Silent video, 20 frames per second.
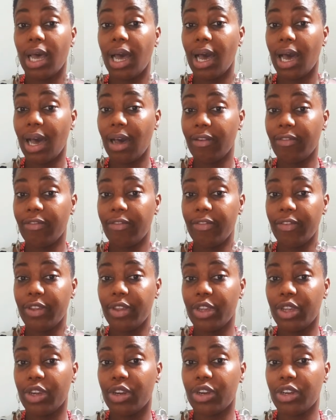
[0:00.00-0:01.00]
have
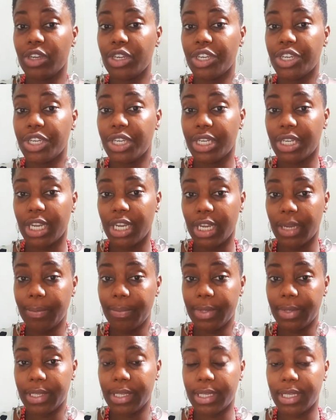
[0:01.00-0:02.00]
your
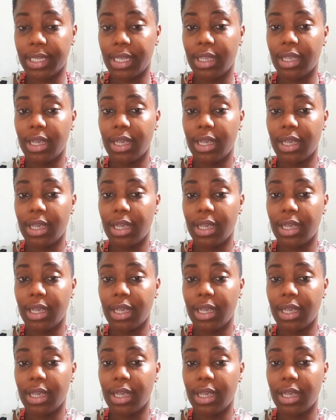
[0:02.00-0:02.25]
shapes,